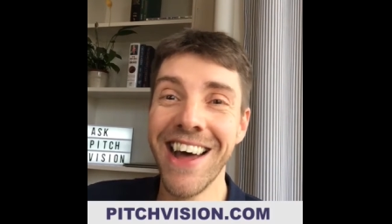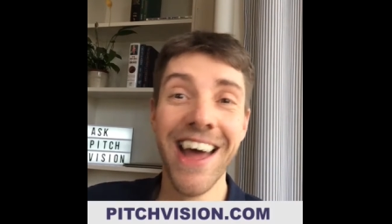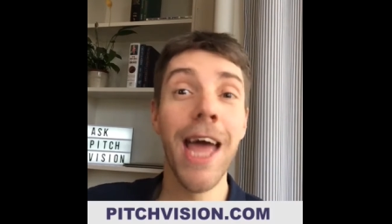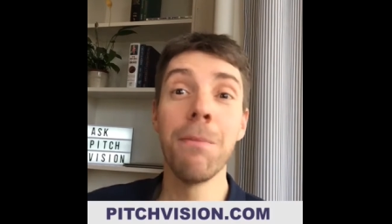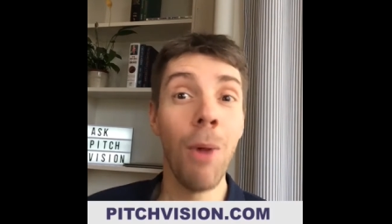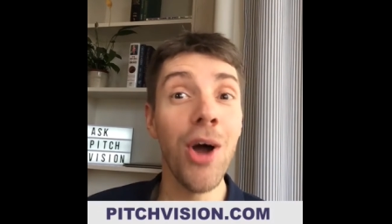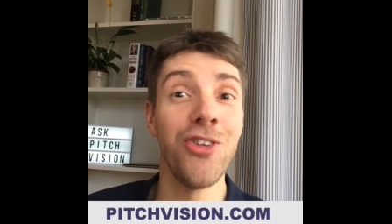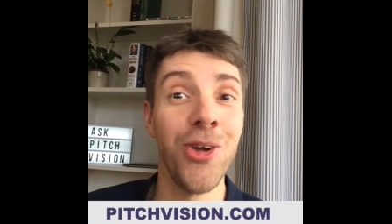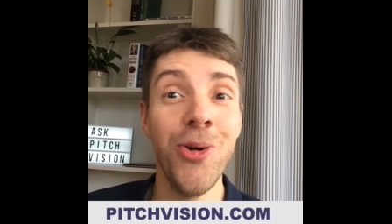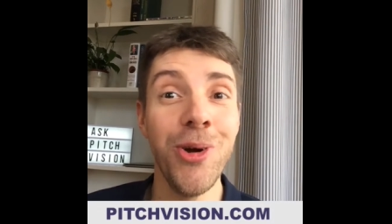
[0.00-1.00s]
It might
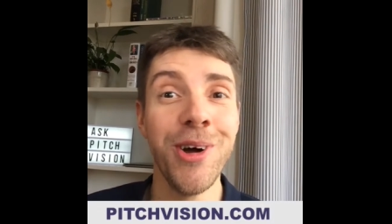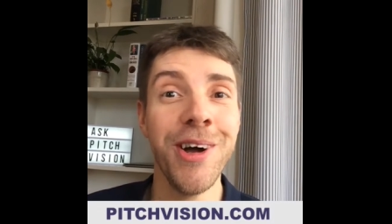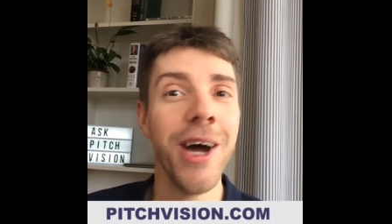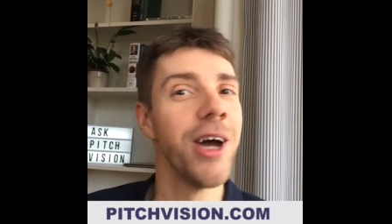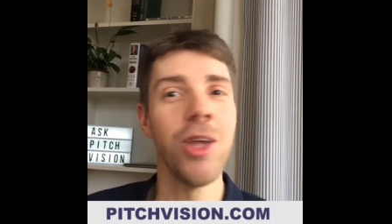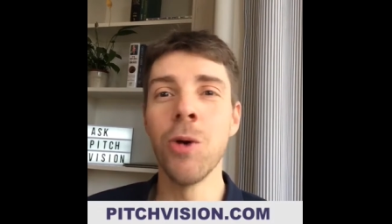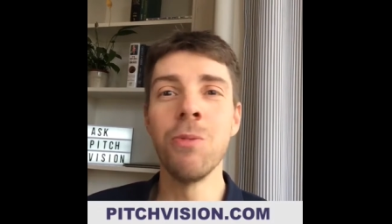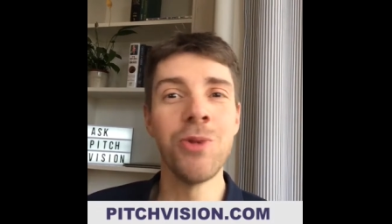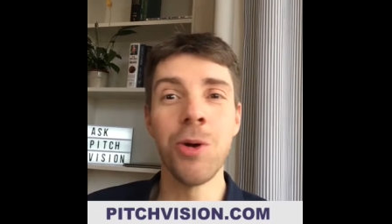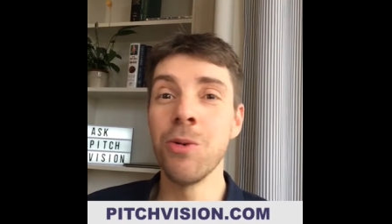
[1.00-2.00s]
do.
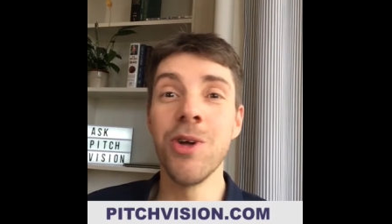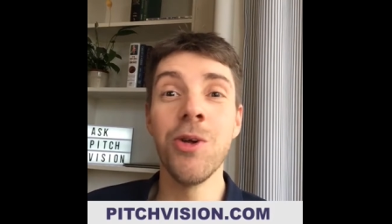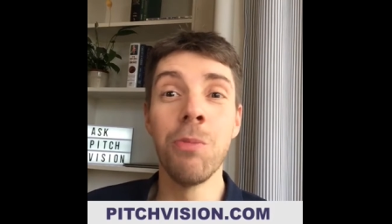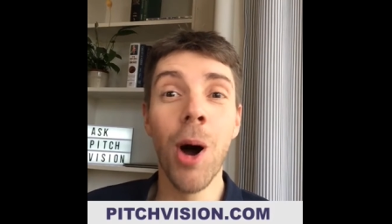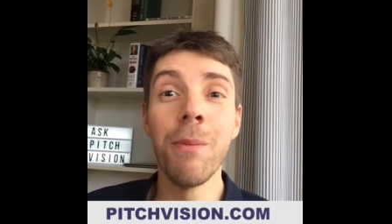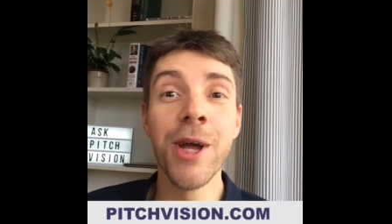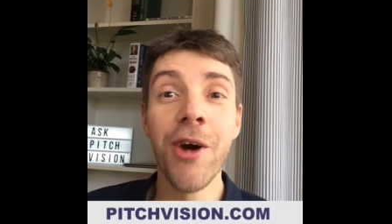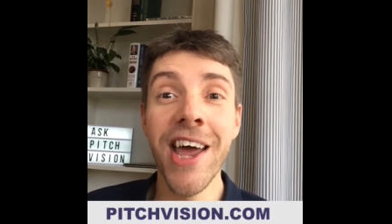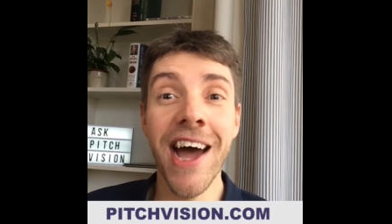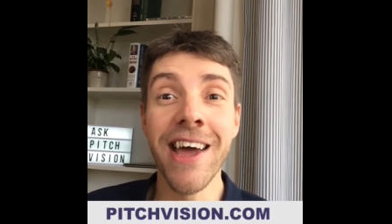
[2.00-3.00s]
You might be
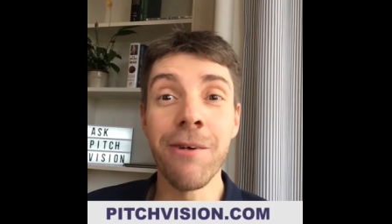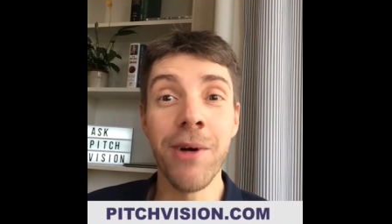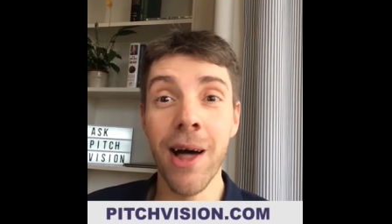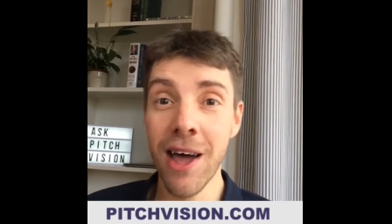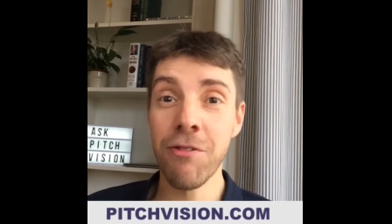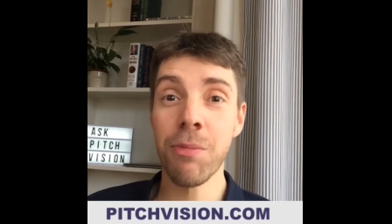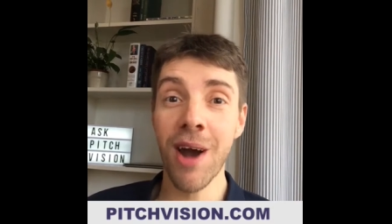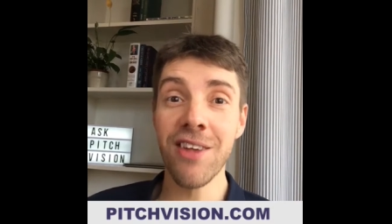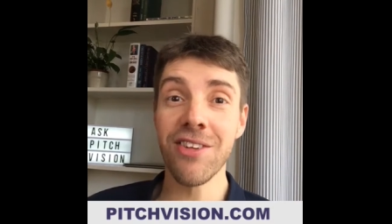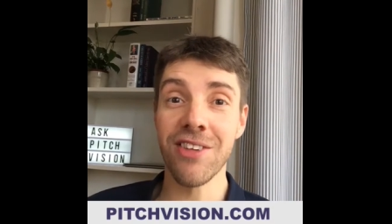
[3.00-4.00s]
great at it without ever
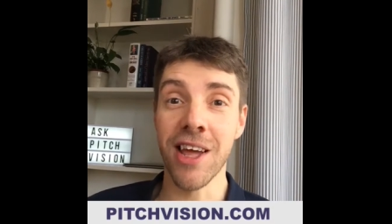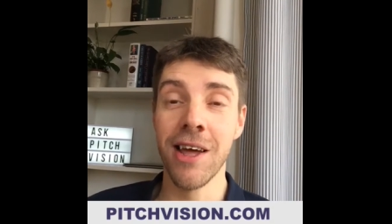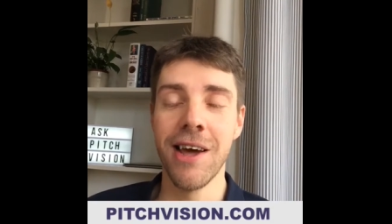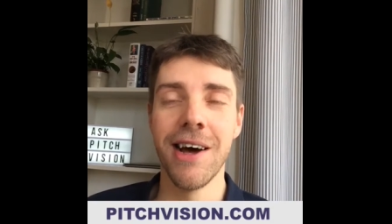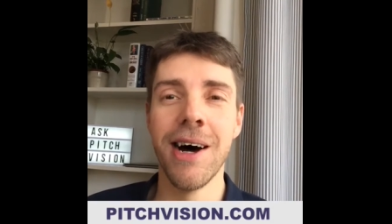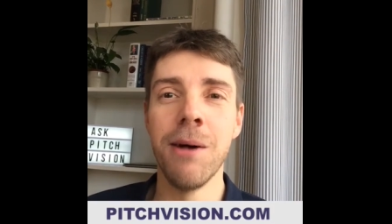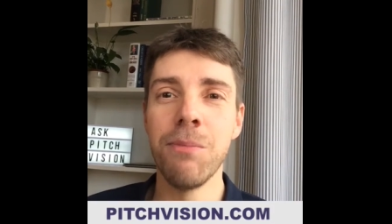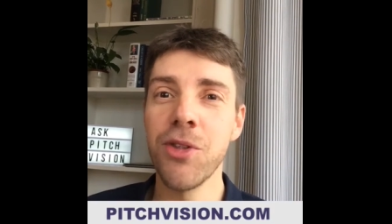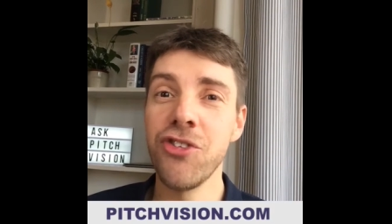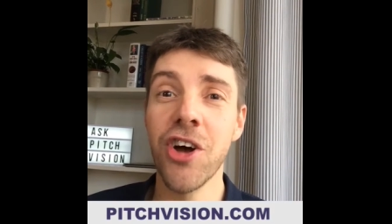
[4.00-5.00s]
practicing, but
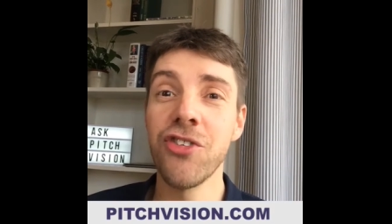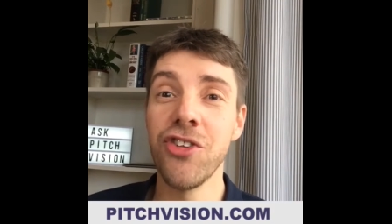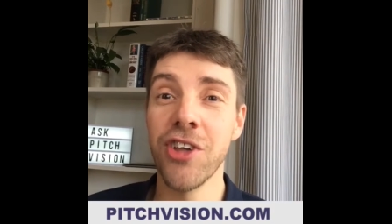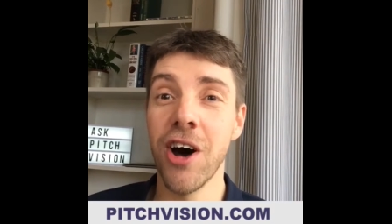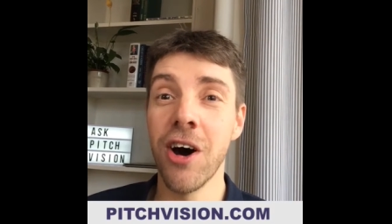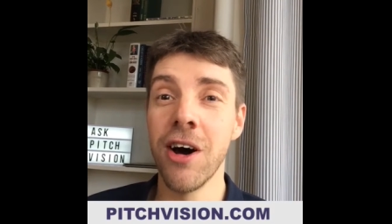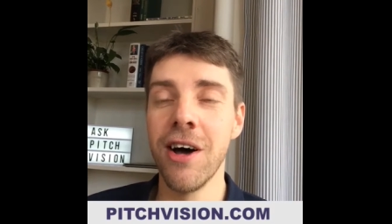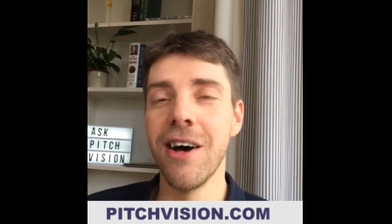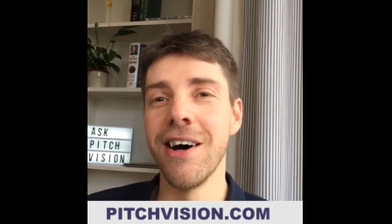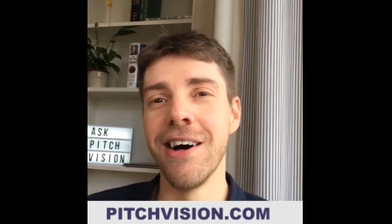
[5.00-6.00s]
the chances are
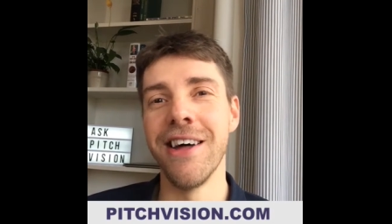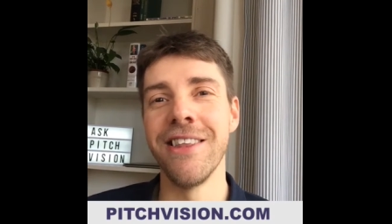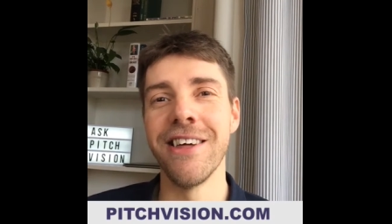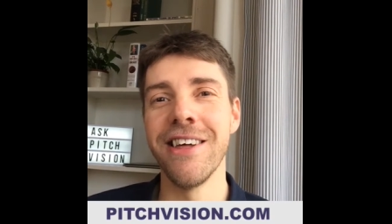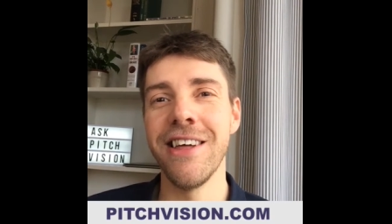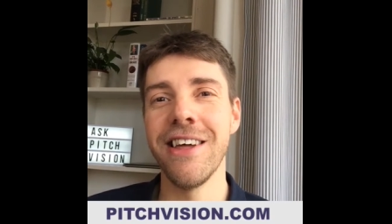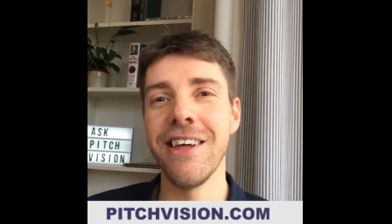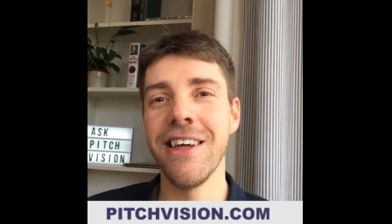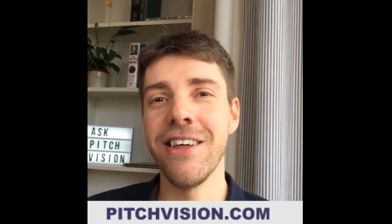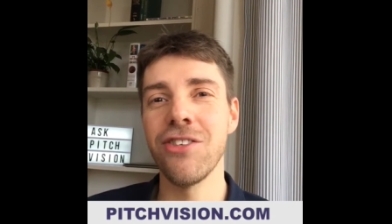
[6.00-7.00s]
that
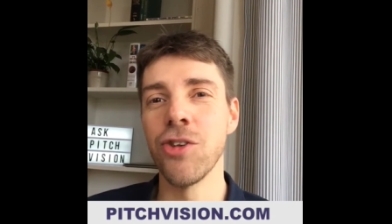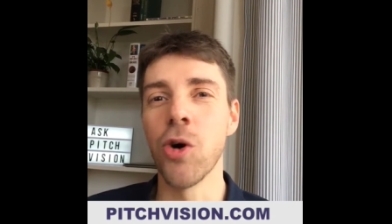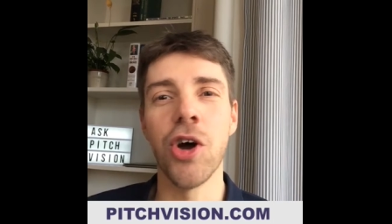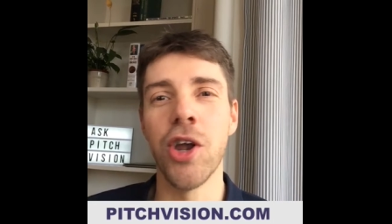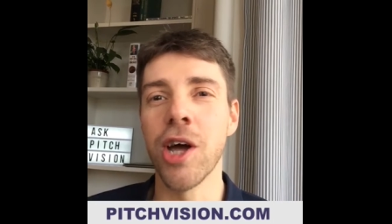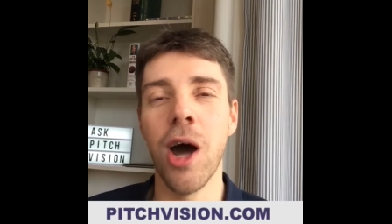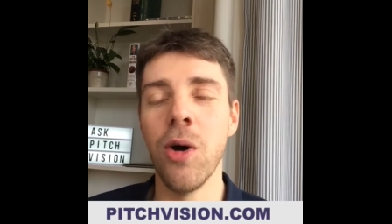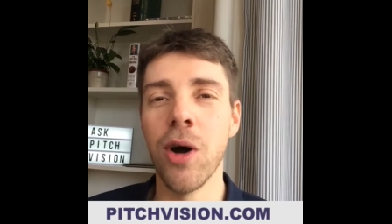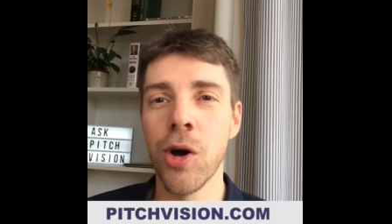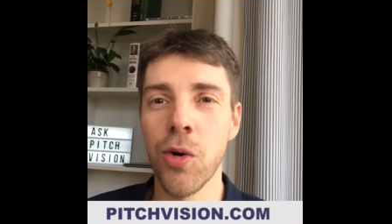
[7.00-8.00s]
it's not going to go
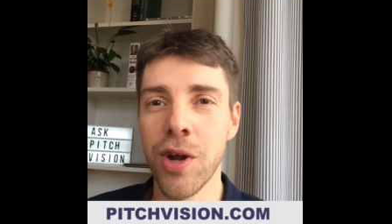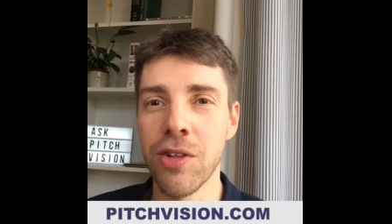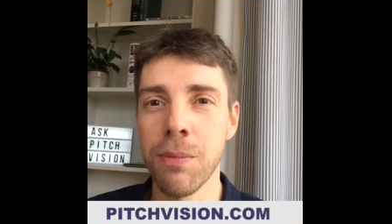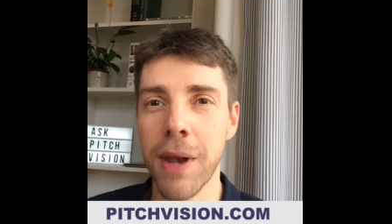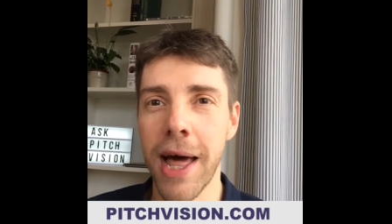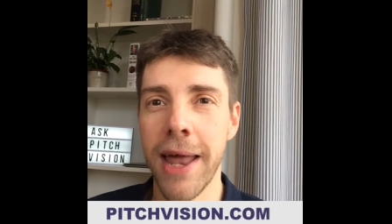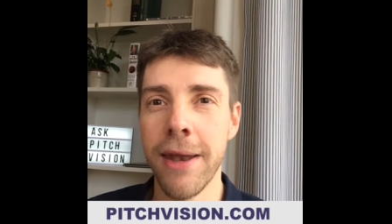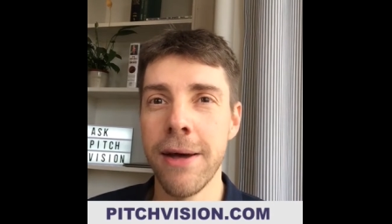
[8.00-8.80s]
according to plan